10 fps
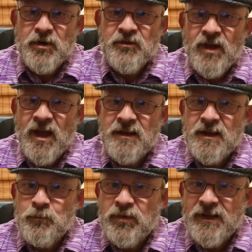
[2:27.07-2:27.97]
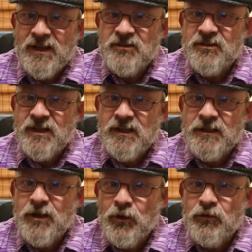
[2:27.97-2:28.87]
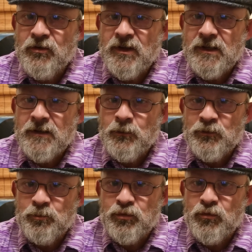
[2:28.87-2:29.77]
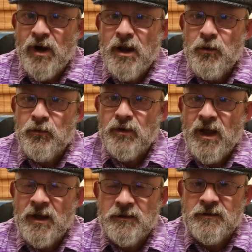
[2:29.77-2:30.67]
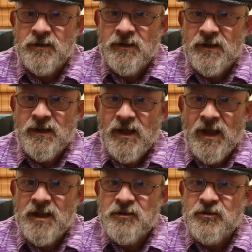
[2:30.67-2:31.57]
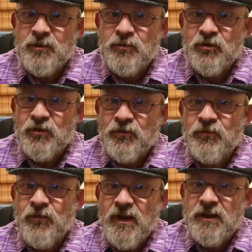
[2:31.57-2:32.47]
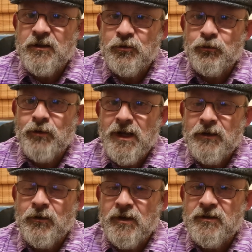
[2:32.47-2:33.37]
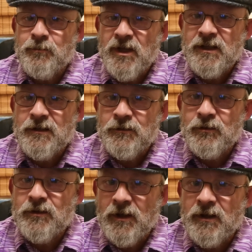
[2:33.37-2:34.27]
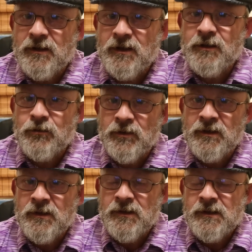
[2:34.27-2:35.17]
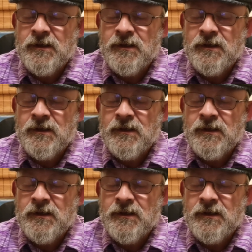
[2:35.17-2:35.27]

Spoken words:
But it had a plastic coating that was brown and had some sort of fake grain on it to make it look like hickory.